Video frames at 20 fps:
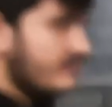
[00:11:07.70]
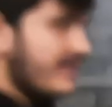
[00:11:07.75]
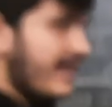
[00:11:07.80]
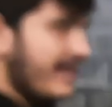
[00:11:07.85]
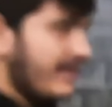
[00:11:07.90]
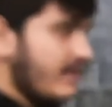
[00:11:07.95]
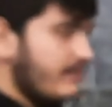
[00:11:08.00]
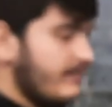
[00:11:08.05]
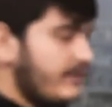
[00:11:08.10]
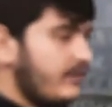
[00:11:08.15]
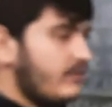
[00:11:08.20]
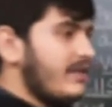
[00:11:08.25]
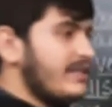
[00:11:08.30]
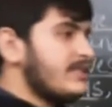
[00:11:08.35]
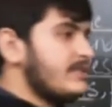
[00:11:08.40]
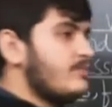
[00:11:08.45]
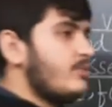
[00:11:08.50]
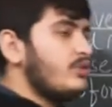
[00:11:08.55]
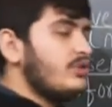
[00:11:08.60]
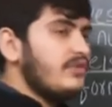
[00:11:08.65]
xylem? It
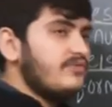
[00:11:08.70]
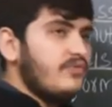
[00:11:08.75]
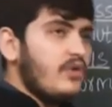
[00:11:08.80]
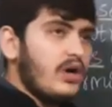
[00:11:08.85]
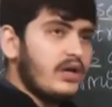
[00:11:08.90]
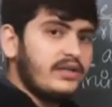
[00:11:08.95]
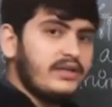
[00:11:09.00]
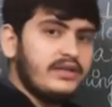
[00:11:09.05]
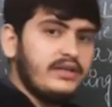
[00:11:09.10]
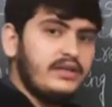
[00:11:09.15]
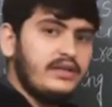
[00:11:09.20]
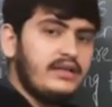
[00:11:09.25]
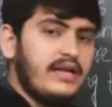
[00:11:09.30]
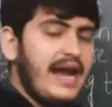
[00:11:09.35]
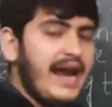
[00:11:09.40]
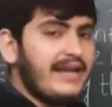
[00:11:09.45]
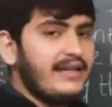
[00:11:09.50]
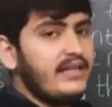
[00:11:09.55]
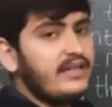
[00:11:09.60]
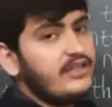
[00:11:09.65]
transports the water
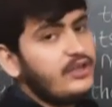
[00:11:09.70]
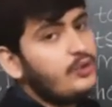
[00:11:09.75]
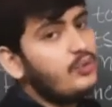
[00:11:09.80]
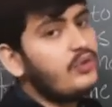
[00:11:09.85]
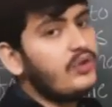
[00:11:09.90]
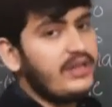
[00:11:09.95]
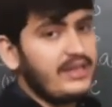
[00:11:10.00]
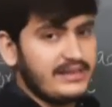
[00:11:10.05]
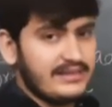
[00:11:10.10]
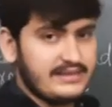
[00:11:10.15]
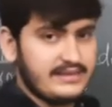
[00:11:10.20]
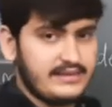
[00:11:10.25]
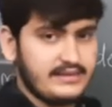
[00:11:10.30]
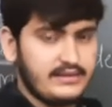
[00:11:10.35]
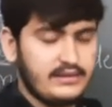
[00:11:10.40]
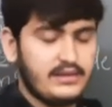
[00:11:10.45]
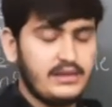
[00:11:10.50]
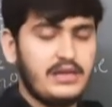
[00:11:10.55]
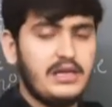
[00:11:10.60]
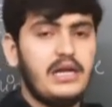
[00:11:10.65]
and the nutrients.
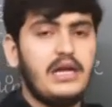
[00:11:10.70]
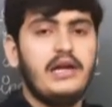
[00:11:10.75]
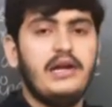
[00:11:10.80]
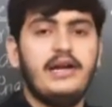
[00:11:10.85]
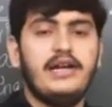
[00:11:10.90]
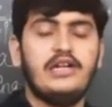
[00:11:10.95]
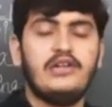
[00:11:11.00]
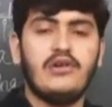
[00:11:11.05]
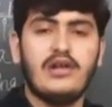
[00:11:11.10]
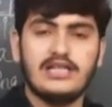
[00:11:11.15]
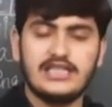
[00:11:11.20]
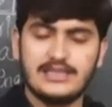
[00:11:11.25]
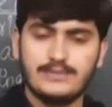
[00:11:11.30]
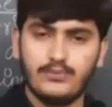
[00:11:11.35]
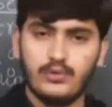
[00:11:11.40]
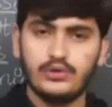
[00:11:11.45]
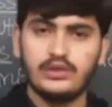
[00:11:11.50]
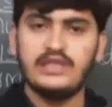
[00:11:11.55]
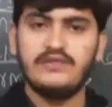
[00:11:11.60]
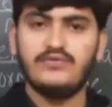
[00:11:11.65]
It
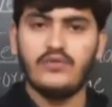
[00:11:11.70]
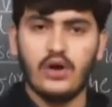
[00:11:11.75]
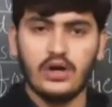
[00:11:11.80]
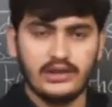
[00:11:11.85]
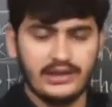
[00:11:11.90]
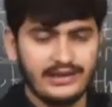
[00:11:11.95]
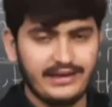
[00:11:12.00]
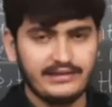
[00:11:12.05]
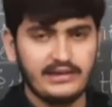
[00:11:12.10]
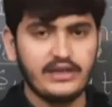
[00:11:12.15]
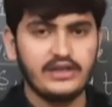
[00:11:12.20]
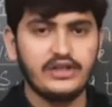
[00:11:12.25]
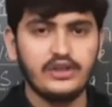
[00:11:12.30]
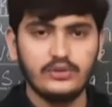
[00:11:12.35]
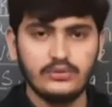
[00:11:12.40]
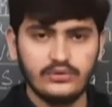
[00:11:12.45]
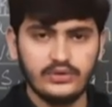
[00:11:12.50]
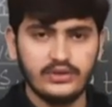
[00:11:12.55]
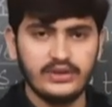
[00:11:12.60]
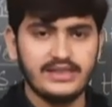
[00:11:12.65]
transports the water and the
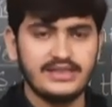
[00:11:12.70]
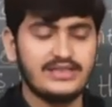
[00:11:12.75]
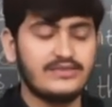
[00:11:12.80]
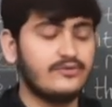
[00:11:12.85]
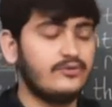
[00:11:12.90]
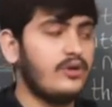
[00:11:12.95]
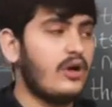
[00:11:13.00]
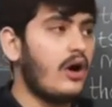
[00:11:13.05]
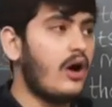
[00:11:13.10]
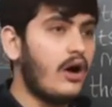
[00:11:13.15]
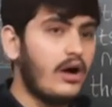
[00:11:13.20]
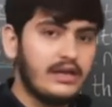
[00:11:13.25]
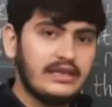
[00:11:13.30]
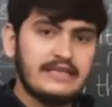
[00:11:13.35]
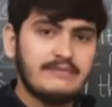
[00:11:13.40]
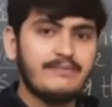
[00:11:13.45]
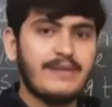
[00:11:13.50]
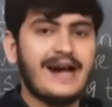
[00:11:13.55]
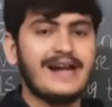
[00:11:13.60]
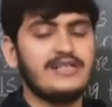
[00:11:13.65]
nutrients to all the
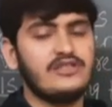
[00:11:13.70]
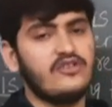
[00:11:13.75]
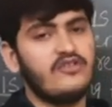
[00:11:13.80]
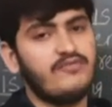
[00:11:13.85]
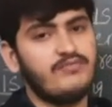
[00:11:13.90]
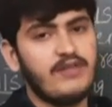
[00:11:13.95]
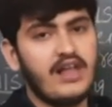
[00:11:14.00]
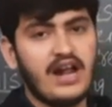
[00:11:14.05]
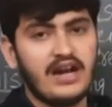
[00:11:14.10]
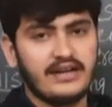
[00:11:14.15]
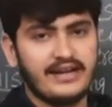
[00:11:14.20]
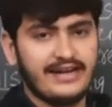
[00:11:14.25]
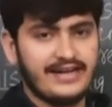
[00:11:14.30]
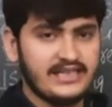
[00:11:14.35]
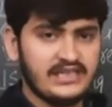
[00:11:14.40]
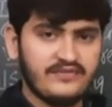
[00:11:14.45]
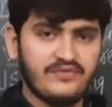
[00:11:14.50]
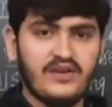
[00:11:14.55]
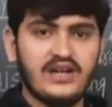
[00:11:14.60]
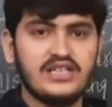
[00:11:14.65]
parts of plant. That is
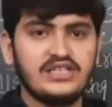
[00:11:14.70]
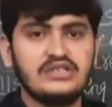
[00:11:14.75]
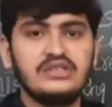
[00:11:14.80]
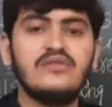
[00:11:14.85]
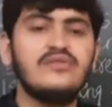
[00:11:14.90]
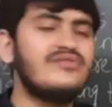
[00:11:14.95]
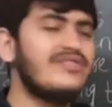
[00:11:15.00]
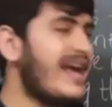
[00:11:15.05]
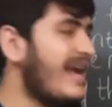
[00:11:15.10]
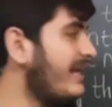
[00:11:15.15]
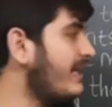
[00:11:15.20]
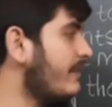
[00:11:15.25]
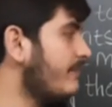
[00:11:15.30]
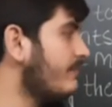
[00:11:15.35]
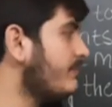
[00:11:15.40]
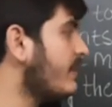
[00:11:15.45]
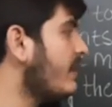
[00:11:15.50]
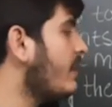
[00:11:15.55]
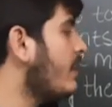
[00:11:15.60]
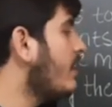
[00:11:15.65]
the function of
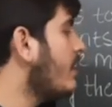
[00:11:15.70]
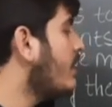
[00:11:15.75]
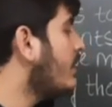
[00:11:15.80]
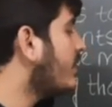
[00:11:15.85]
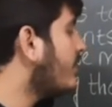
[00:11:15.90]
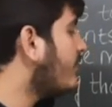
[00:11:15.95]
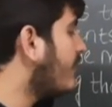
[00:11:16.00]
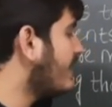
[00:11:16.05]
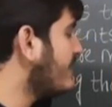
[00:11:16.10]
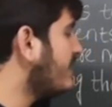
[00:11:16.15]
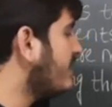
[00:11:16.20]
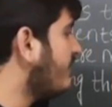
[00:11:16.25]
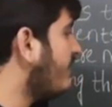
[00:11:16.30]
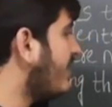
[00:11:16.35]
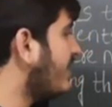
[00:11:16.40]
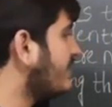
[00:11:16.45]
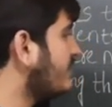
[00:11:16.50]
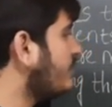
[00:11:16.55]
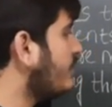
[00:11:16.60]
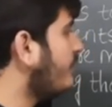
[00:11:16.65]
xylem. Now what is the
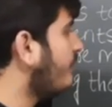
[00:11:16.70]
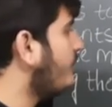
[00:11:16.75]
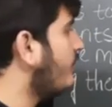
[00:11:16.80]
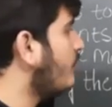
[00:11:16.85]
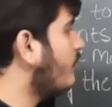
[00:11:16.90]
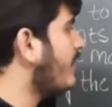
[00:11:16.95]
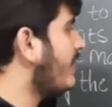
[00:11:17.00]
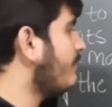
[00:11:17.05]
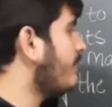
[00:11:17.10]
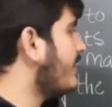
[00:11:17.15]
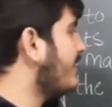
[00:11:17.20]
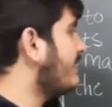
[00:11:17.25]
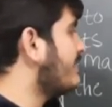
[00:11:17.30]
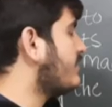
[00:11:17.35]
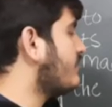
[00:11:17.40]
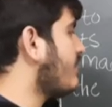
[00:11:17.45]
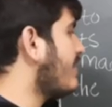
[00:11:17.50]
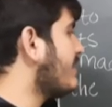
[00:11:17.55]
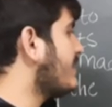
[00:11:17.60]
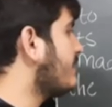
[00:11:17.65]
function of phloem? It
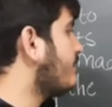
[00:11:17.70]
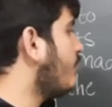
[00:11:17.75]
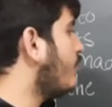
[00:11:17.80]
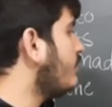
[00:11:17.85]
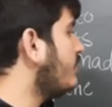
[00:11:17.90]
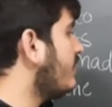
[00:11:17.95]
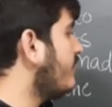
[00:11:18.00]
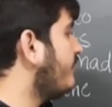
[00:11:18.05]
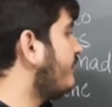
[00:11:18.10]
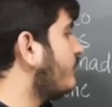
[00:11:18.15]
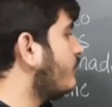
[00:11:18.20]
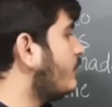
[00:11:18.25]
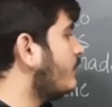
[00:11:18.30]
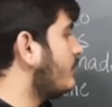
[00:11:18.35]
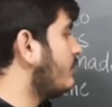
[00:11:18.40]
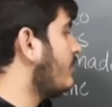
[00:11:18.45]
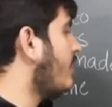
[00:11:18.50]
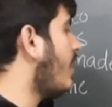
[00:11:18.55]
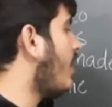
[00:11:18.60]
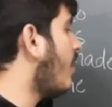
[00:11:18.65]
transports the
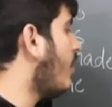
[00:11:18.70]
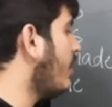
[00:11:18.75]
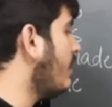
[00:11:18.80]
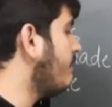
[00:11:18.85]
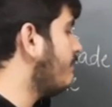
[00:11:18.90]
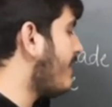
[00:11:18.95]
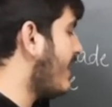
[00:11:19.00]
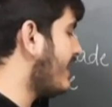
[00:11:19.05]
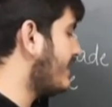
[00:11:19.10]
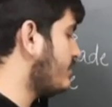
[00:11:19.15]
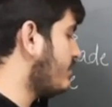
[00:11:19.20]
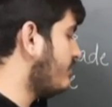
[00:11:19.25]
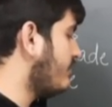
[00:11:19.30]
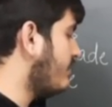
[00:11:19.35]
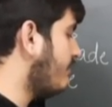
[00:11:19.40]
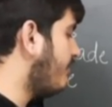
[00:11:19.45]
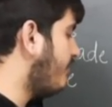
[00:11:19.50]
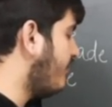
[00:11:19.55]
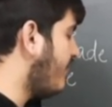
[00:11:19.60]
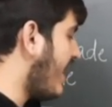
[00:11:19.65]
food to all parts of
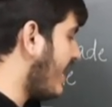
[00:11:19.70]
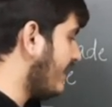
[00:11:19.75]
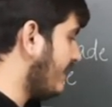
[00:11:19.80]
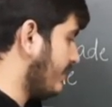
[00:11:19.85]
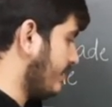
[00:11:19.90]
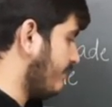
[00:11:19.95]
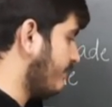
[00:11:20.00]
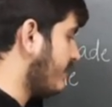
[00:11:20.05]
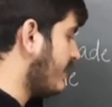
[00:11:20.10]
the plant.